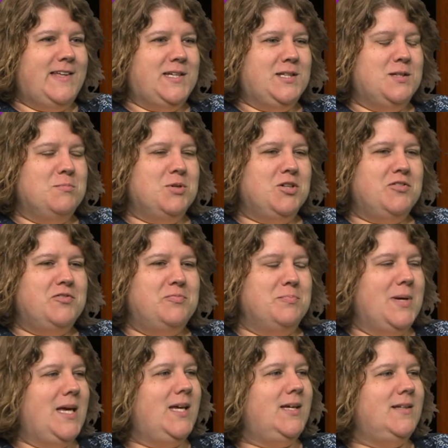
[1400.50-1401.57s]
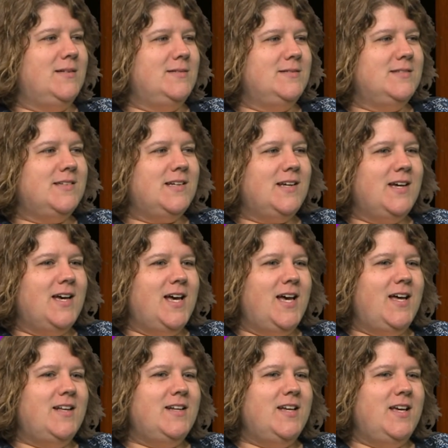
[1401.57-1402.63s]
in the middle of Maine
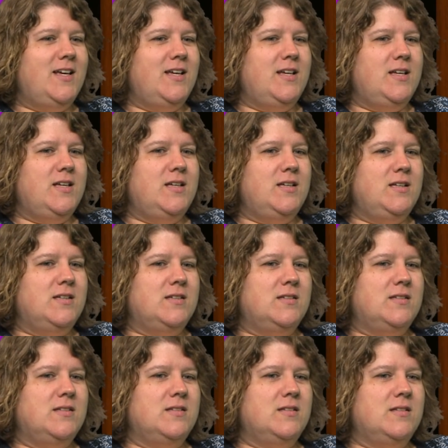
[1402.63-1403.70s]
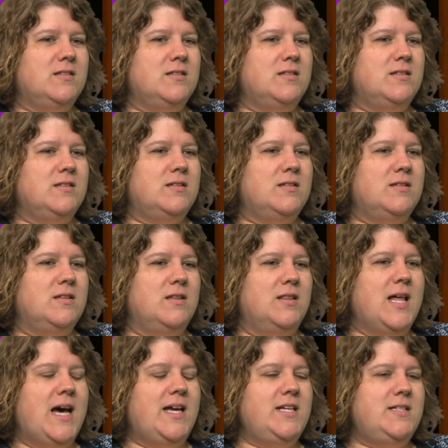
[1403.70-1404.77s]
at a
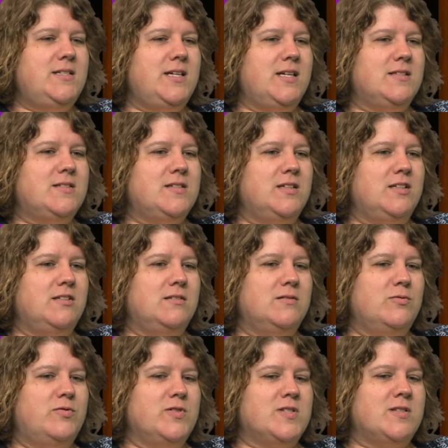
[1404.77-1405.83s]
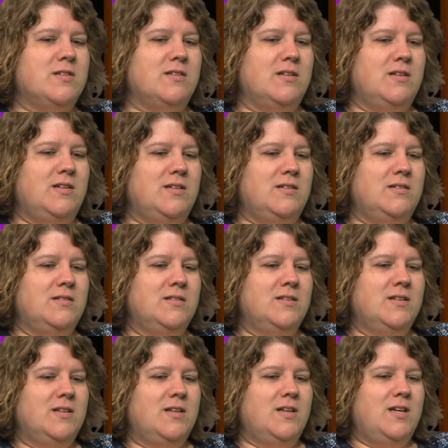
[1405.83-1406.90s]
line dancing facility.
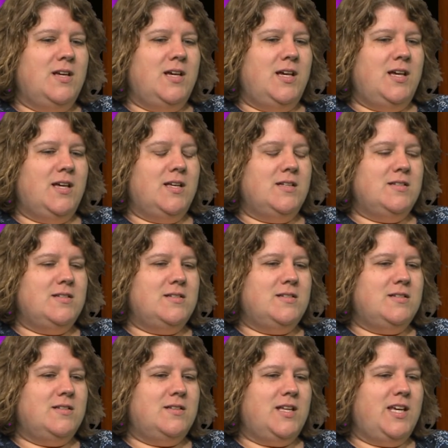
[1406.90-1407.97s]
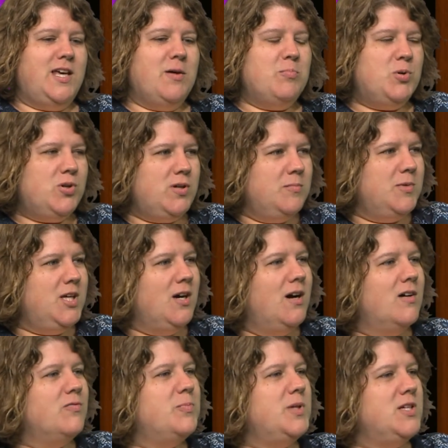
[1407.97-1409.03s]
And they kept putting me
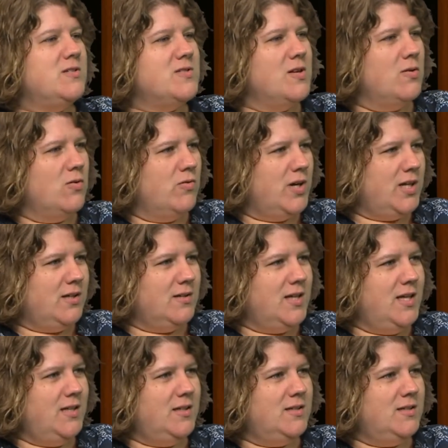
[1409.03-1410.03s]
off because they were running late.